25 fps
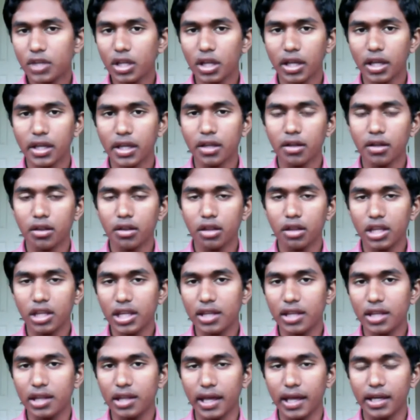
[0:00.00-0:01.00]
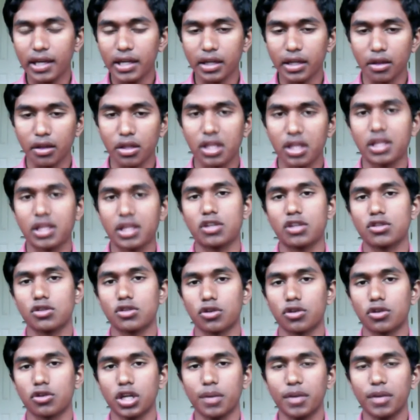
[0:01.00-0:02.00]
In seeing that and seeing that
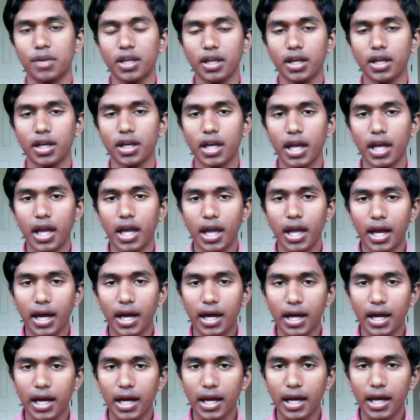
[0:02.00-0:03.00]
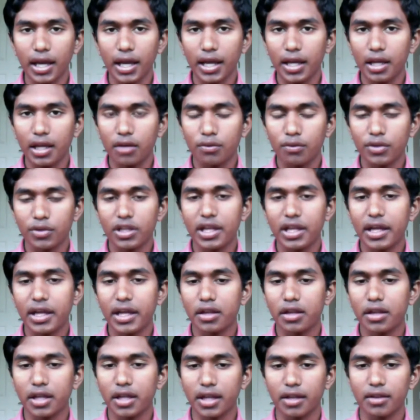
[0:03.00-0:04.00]
shortcoming, I
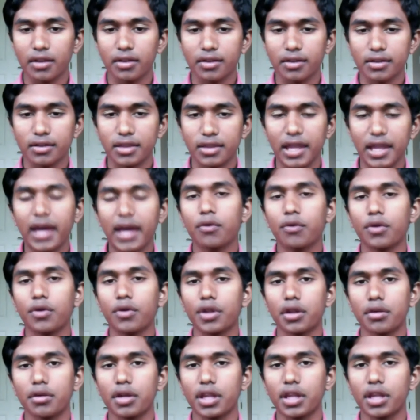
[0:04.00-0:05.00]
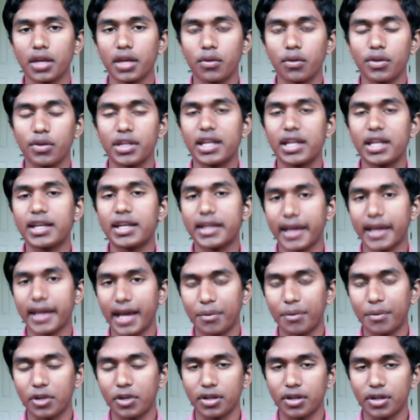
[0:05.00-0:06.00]
realized that that was really what needed to
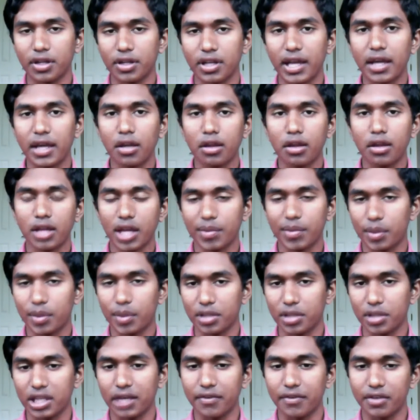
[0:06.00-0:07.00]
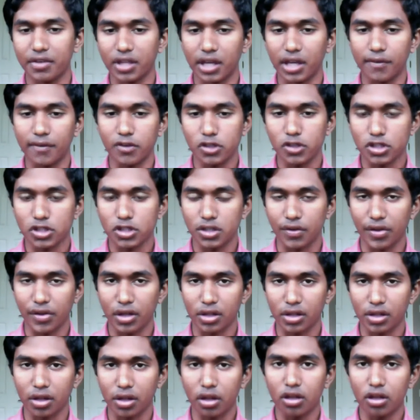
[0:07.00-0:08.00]
happen. The next step, I believe, in the evolution of
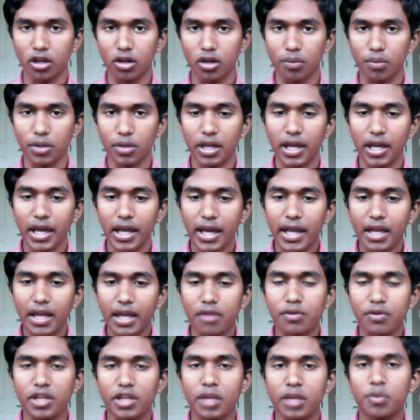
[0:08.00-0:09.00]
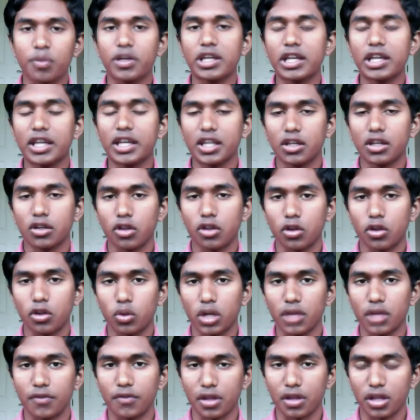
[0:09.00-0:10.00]
the stethoscope is really bringing it into the
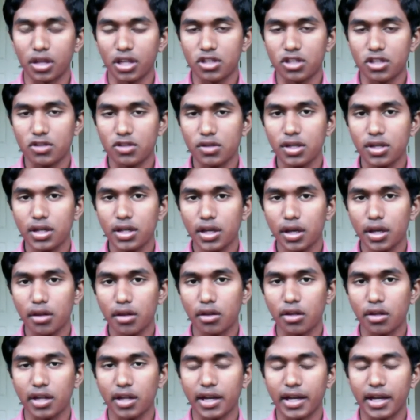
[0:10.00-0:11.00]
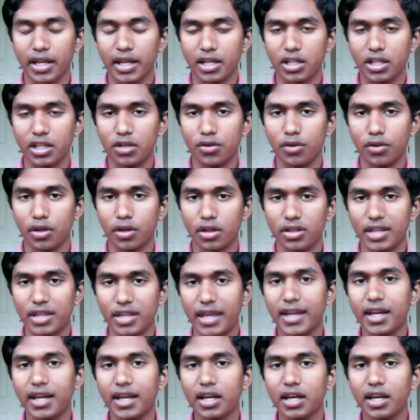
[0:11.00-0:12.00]
21st century so that it can use
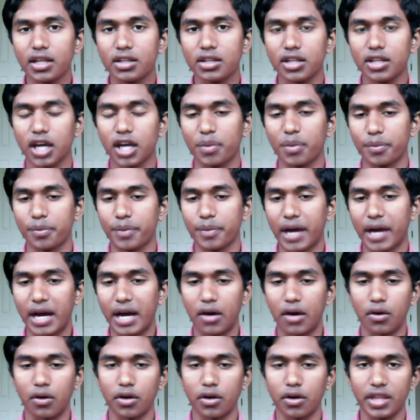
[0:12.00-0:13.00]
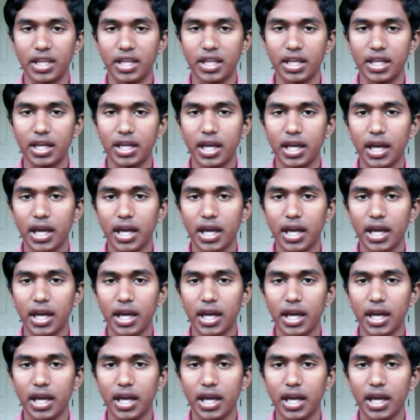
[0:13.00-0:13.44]
data to help empower the